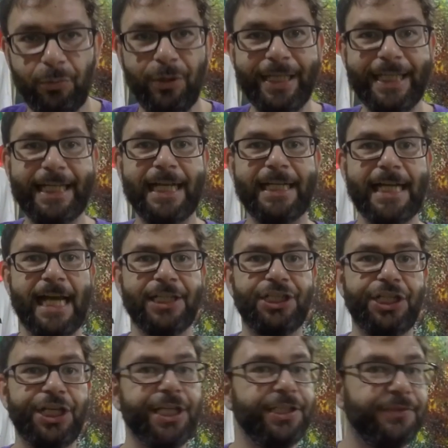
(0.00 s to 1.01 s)
We cannot
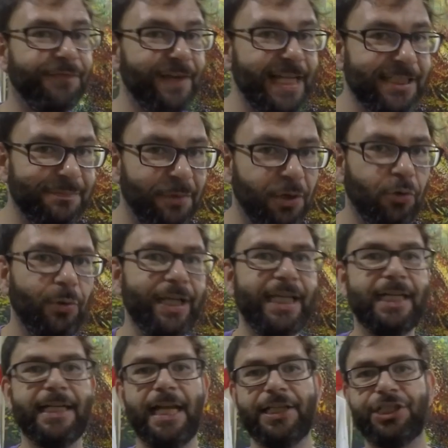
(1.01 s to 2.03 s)
change Facebook. We
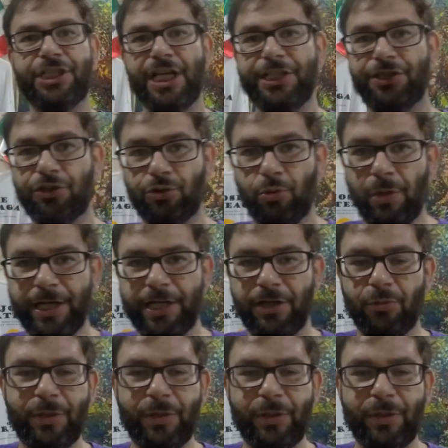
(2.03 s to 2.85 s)
cannot change Twitter.